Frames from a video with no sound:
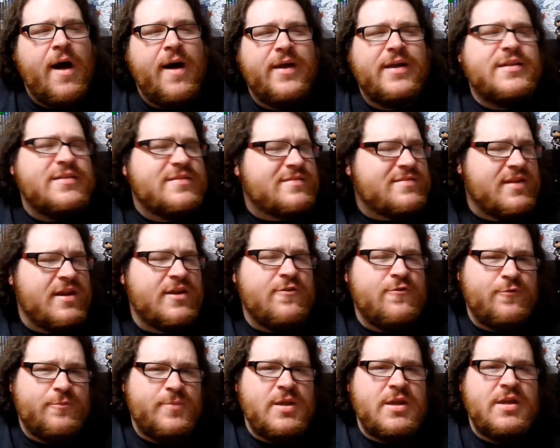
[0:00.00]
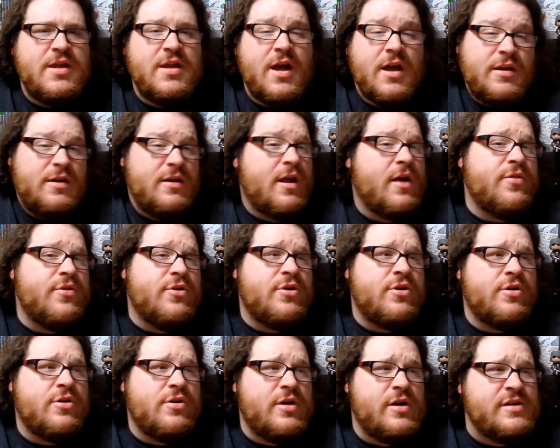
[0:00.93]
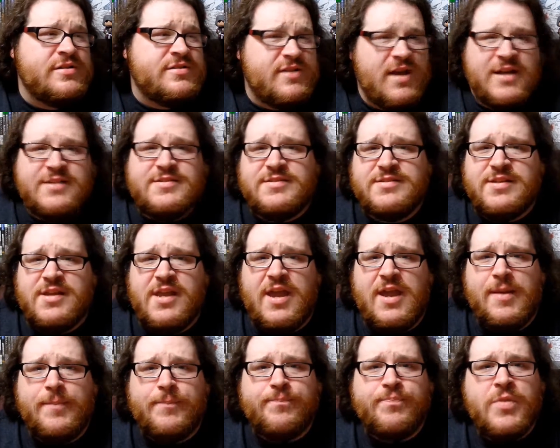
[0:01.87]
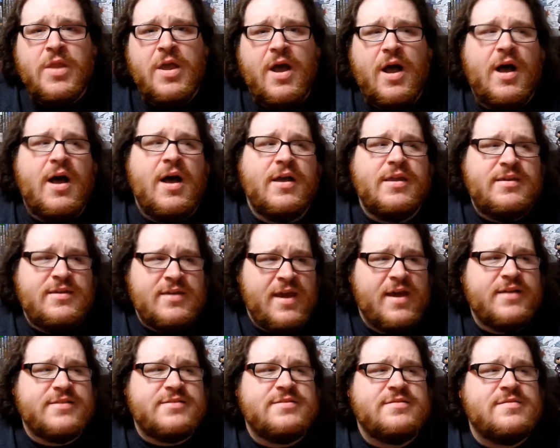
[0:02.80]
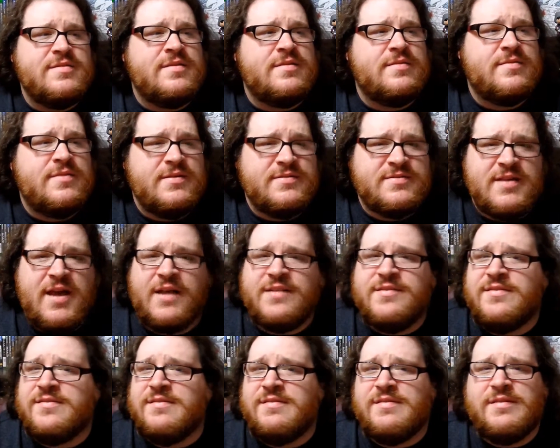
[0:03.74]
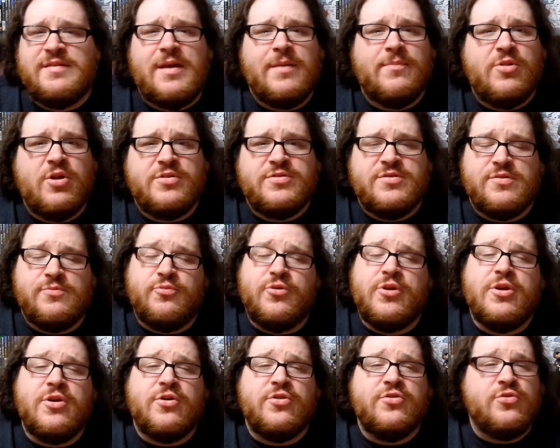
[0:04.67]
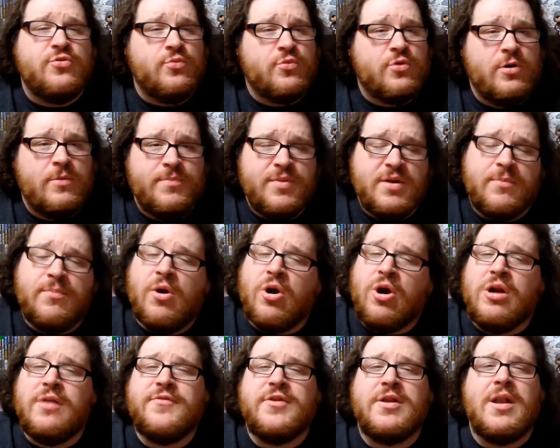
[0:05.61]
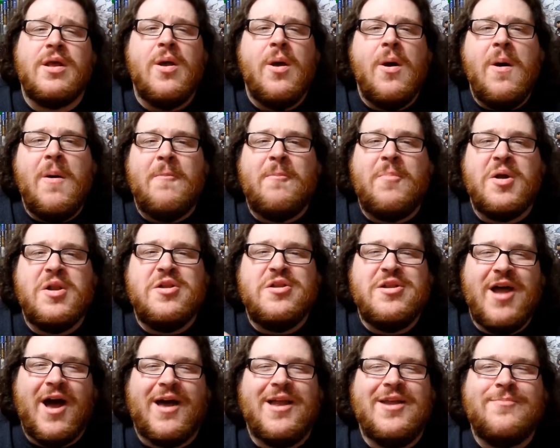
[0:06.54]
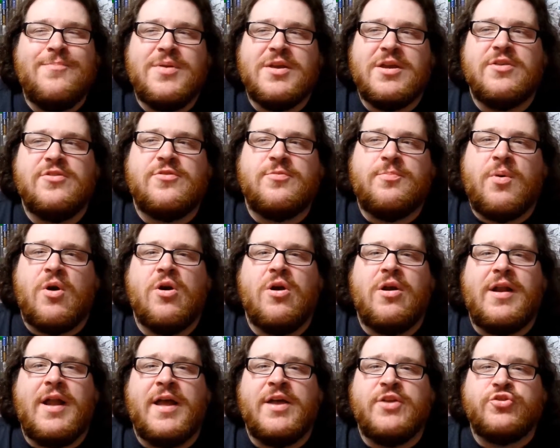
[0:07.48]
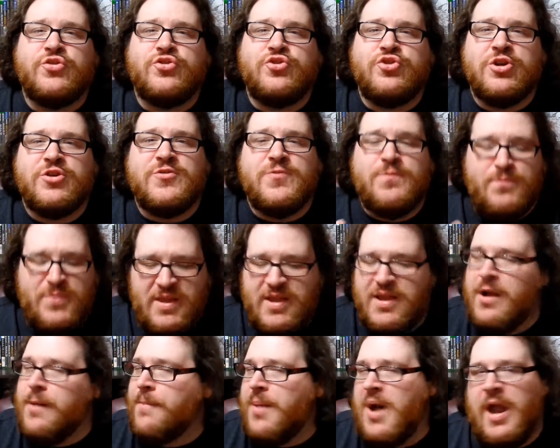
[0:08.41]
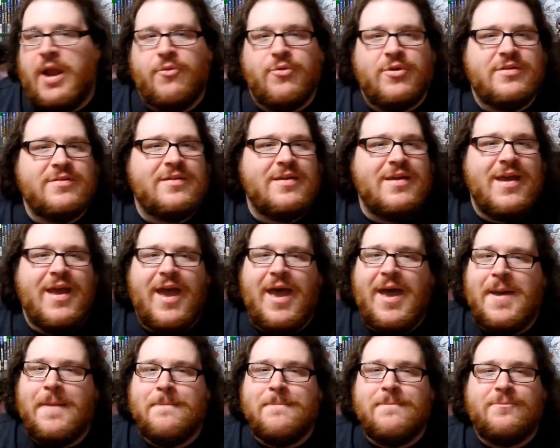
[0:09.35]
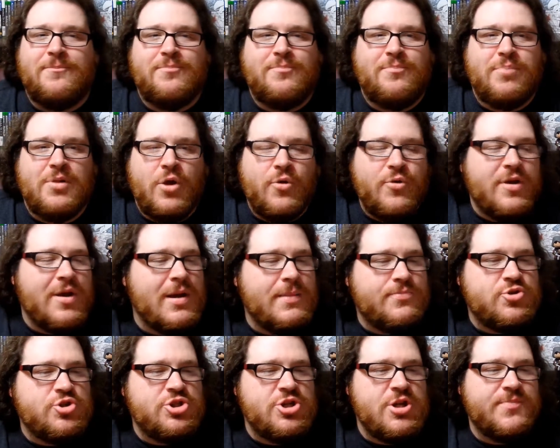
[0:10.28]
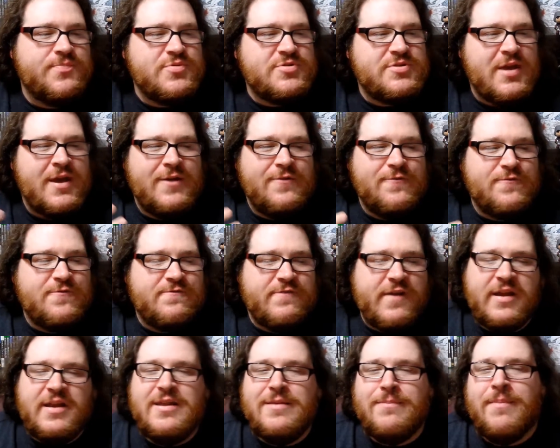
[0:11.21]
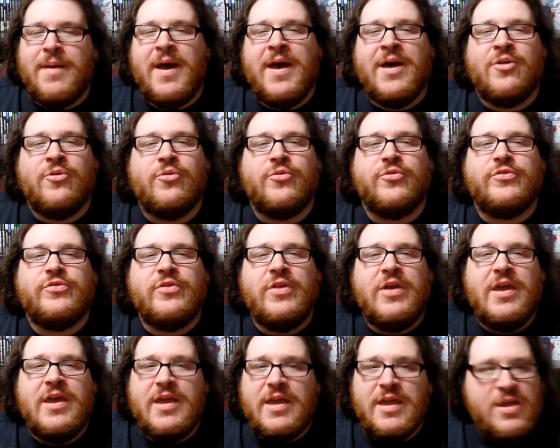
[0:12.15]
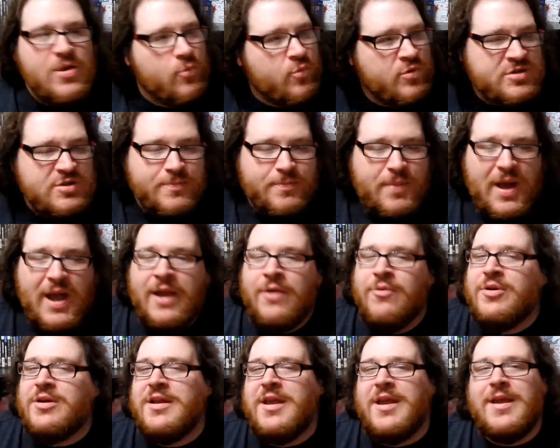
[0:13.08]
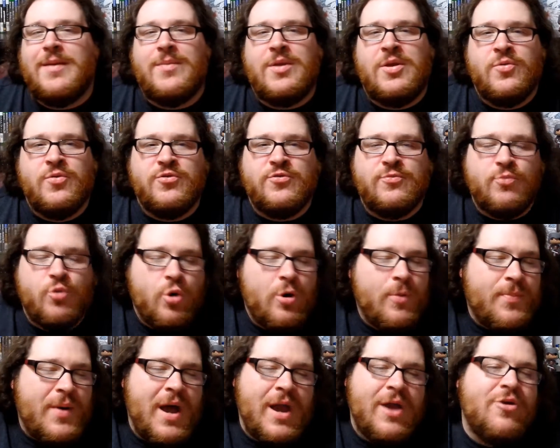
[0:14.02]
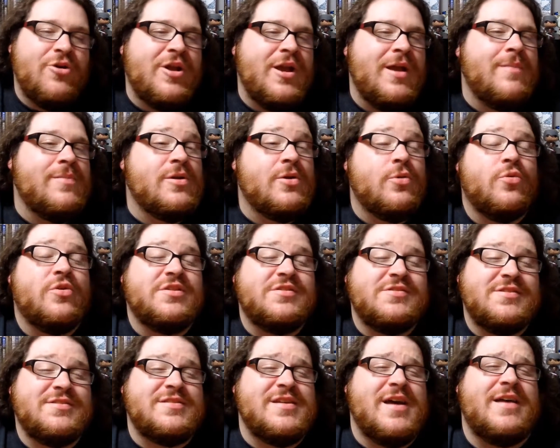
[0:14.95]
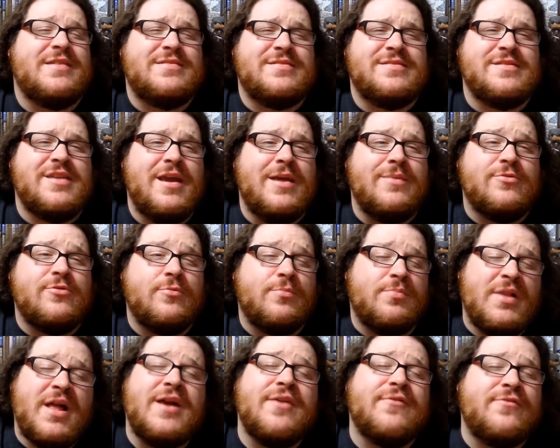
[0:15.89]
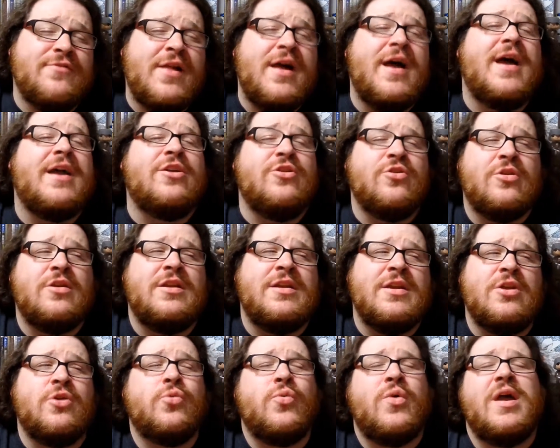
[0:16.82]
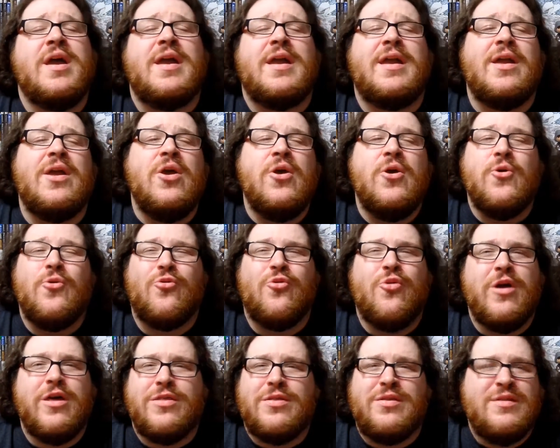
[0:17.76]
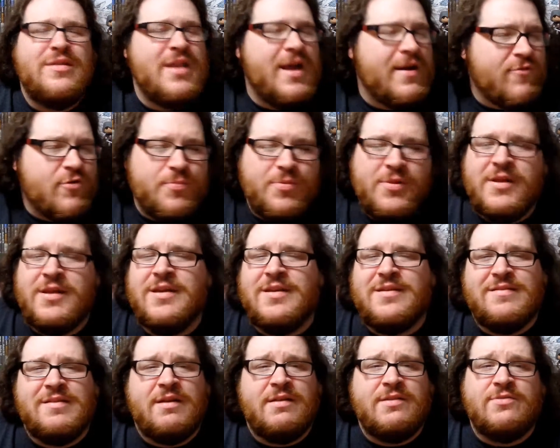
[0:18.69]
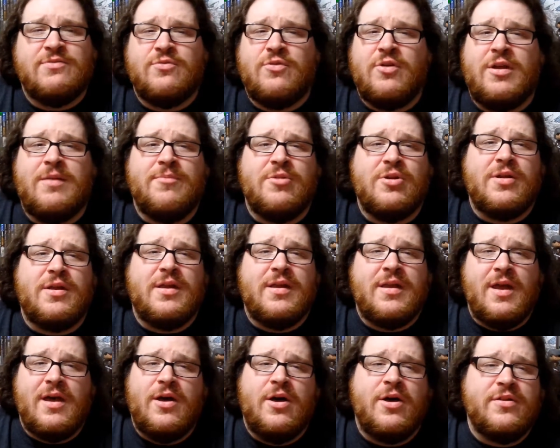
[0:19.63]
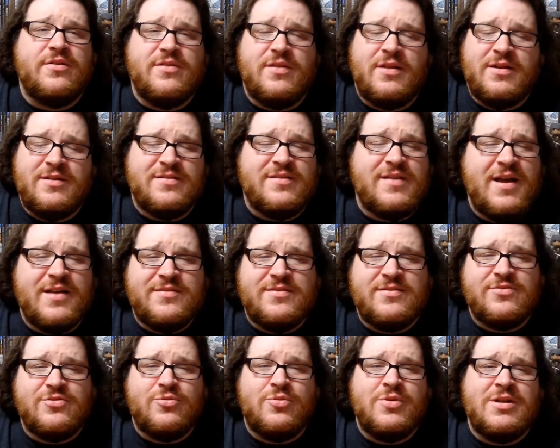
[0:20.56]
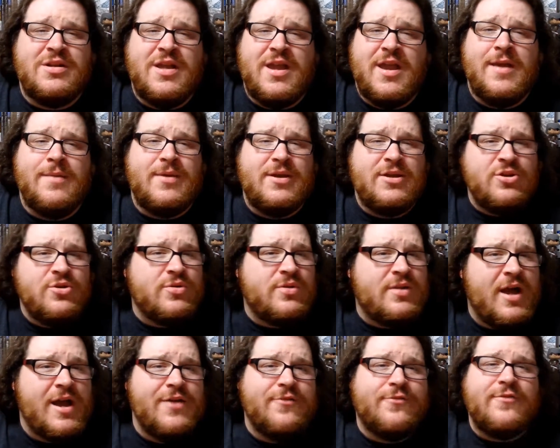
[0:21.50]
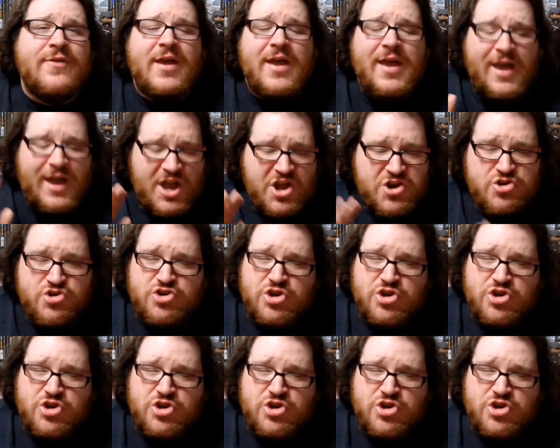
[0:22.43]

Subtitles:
instead of being another assassin game. Yes, the Assassins and the Templars and the Precursors were a big part of it, but not as big a part as just being a pirate and blowing up ships and fighting battles. It was a pirate game. It was more a pirate game than it was an Assassin's game. So Black Flag, you could get away with never playing an Assassin's Creed game in your life and